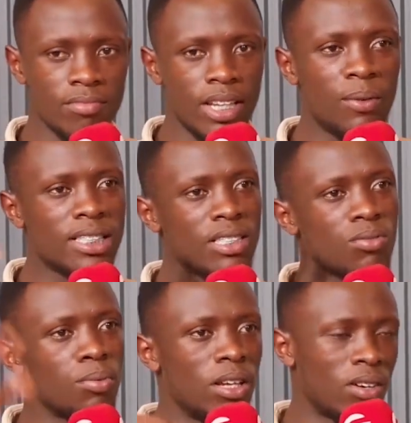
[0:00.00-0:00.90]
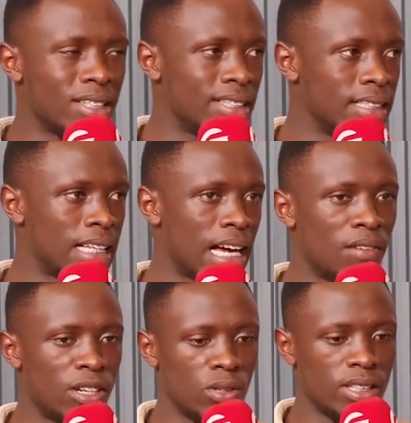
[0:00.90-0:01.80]
the rest to be Lokatins, I have
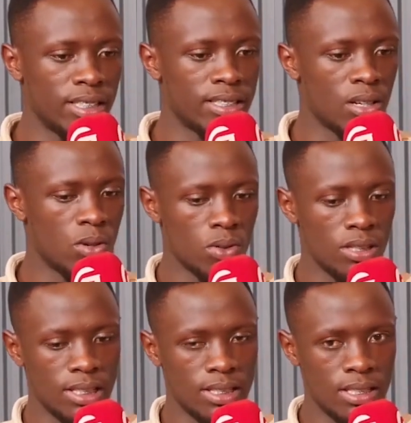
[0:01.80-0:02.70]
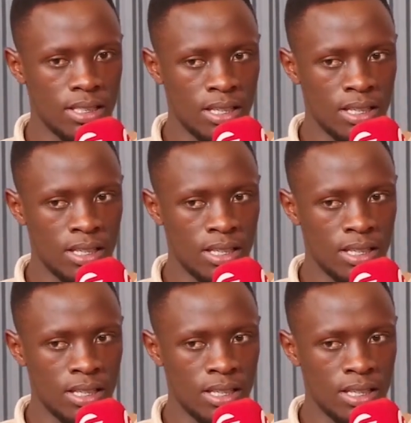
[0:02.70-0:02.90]
an older sister called Liz